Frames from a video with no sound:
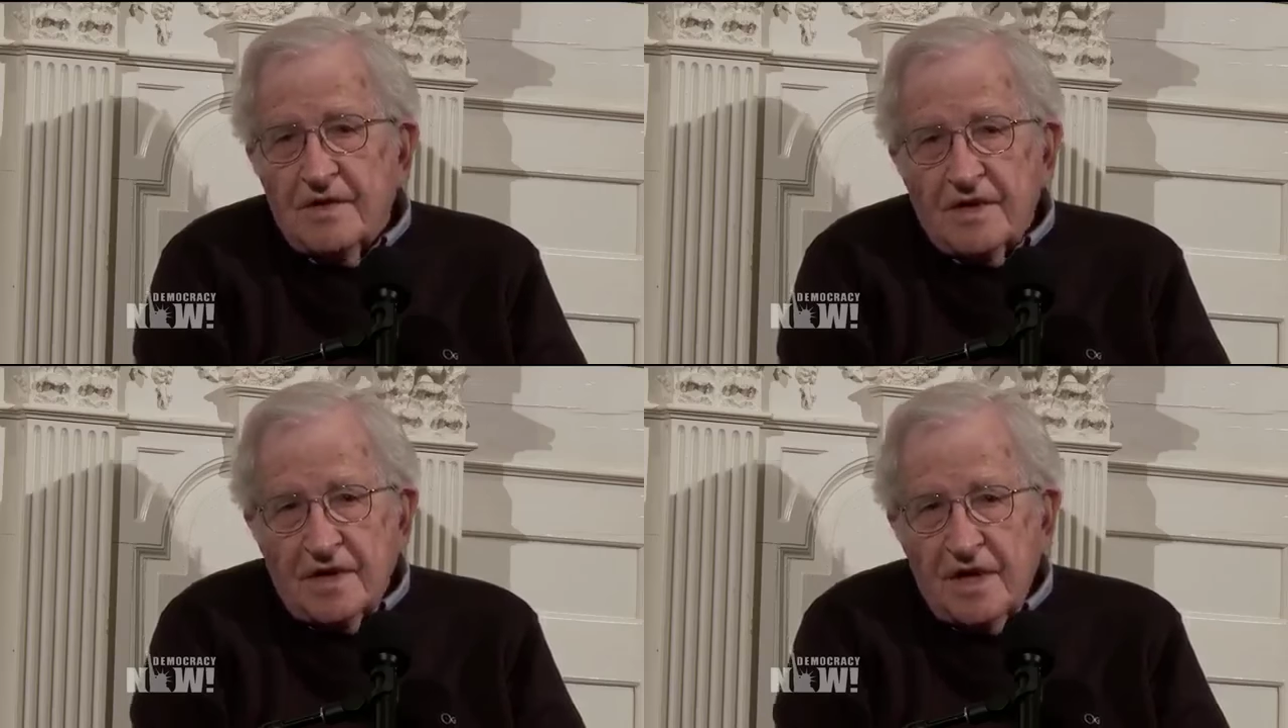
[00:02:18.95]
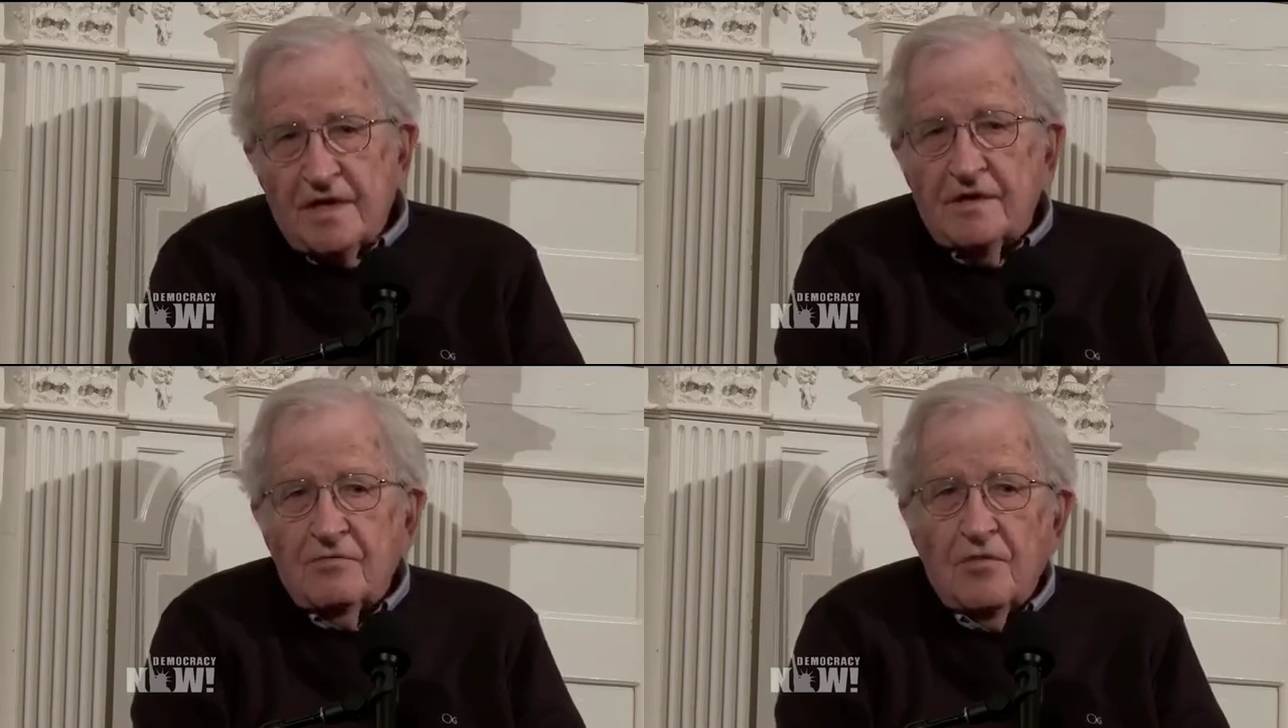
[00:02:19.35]

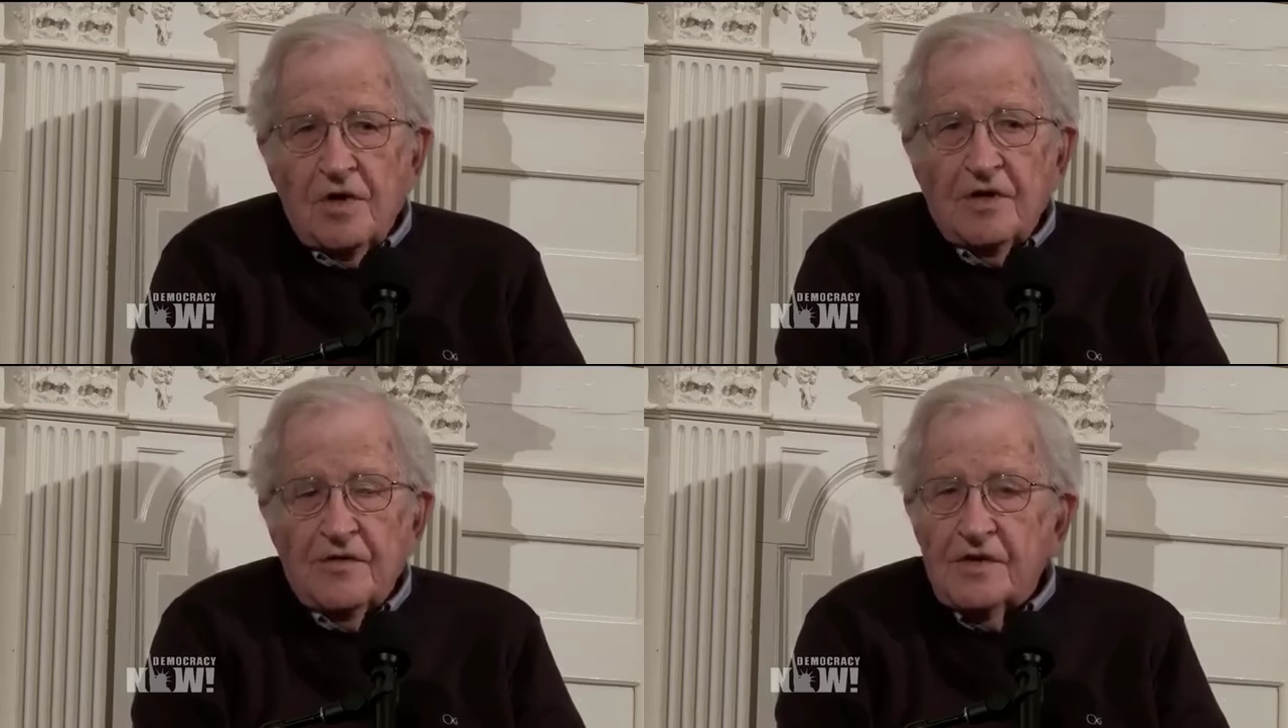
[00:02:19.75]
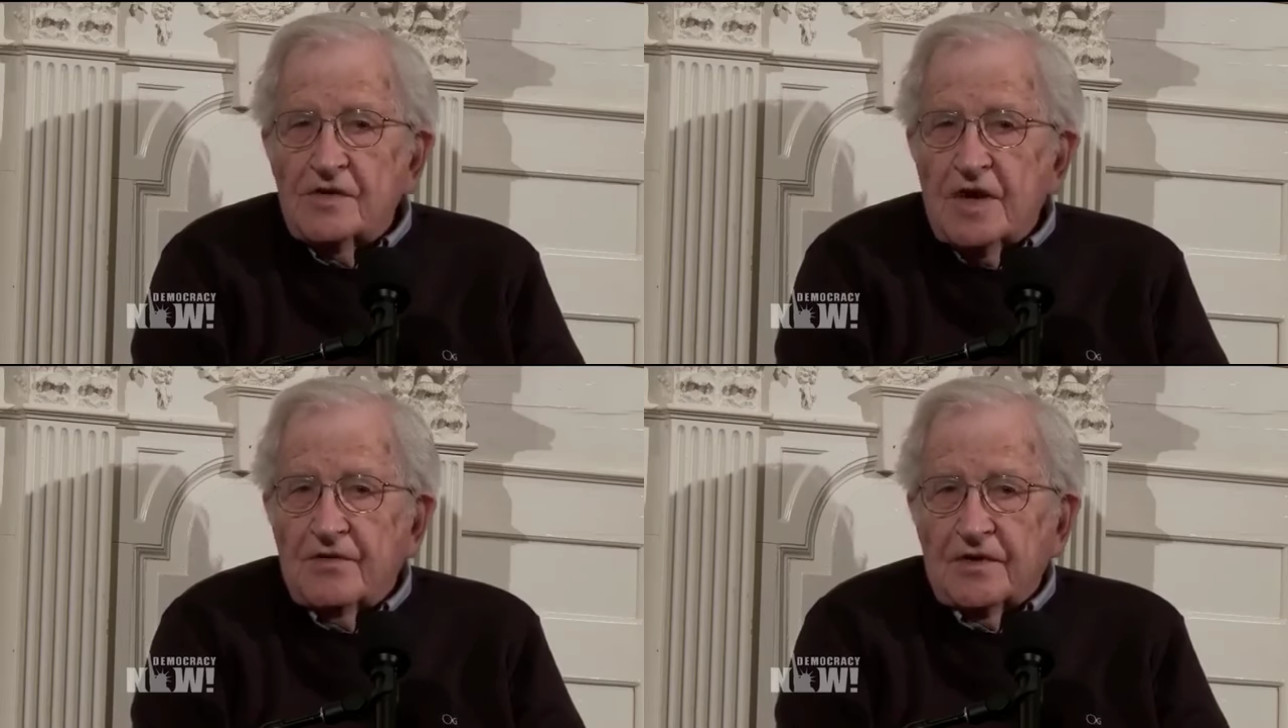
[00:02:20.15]
again, one of
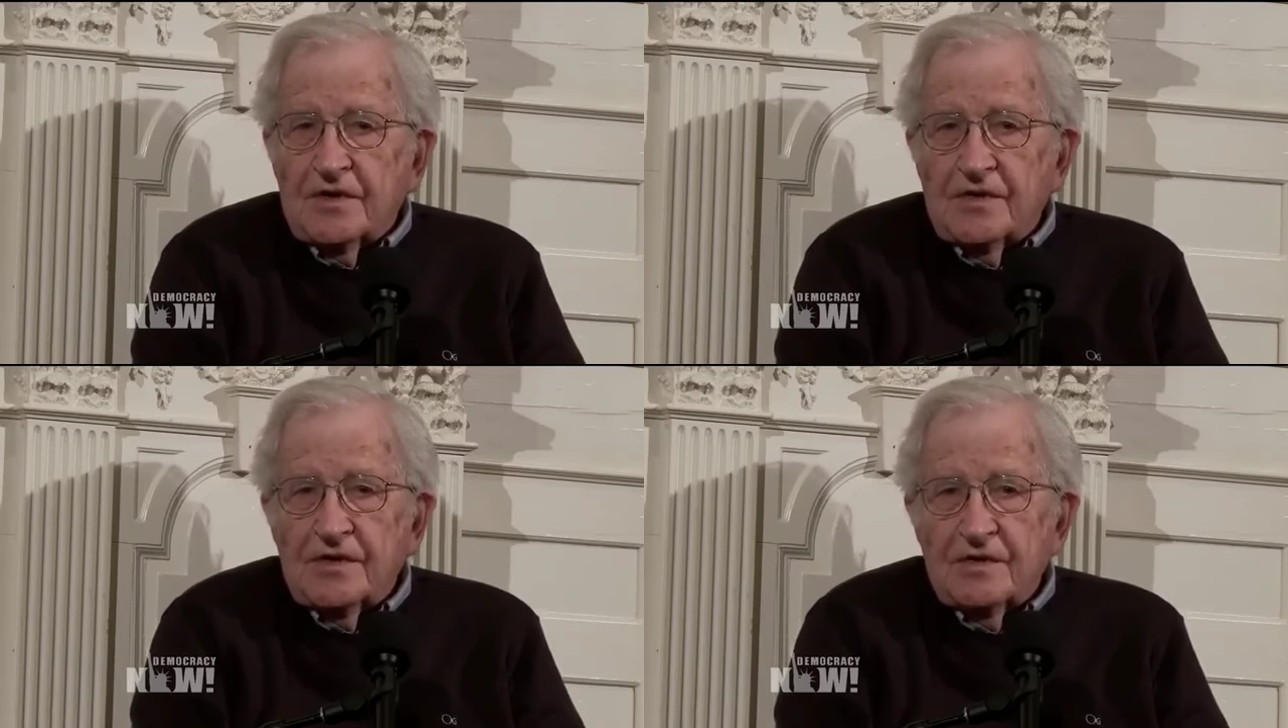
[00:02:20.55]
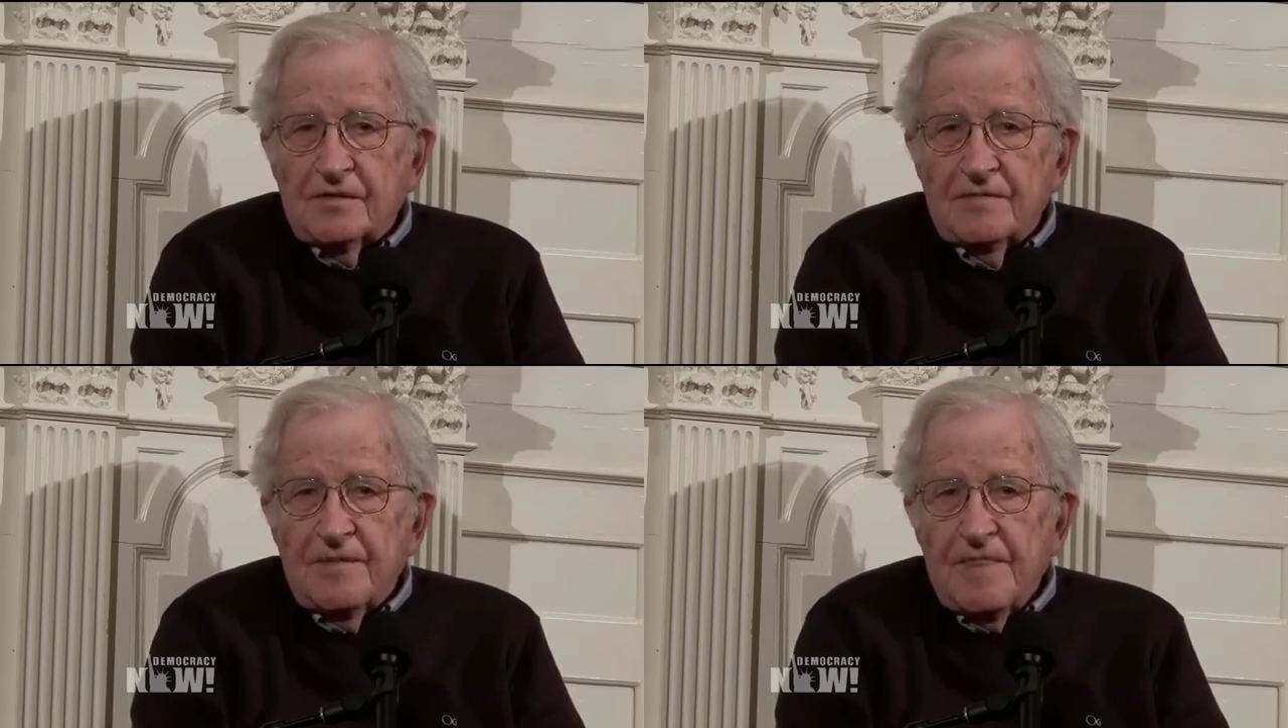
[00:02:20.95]
these efforts to